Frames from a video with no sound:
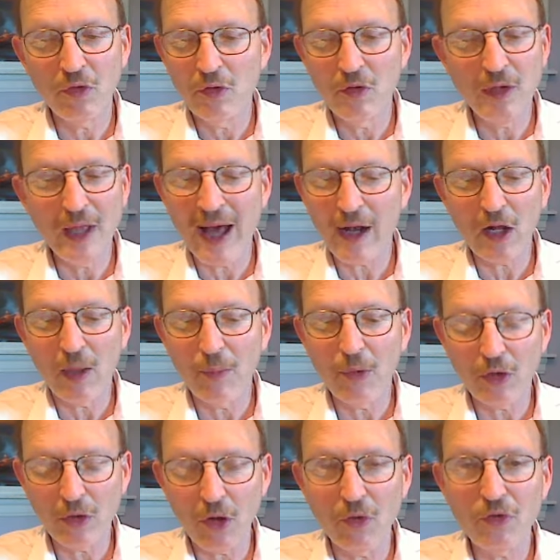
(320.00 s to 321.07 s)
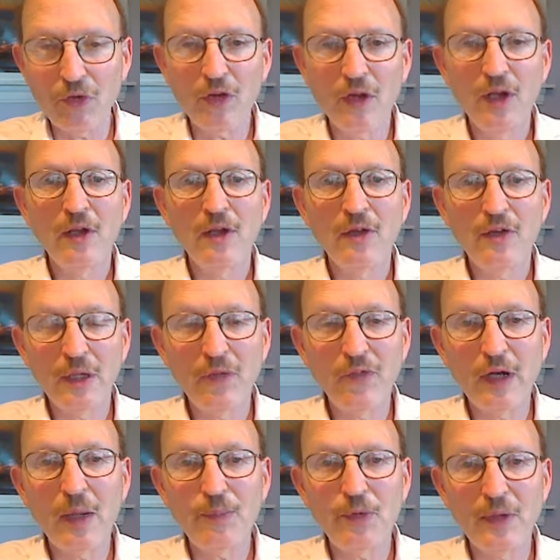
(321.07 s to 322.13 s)
not come close to
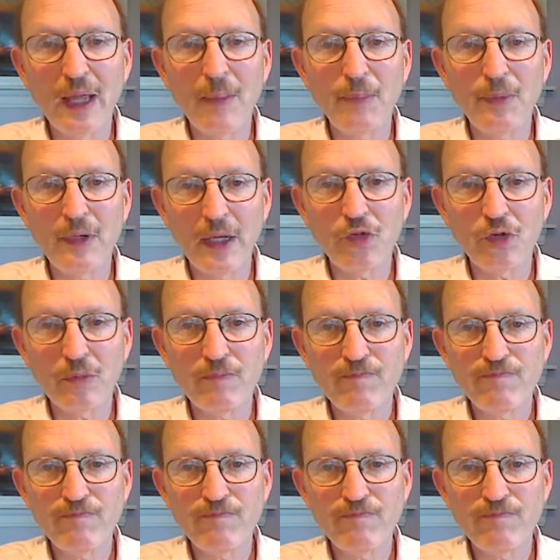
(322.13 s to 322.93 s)
living up to that potential.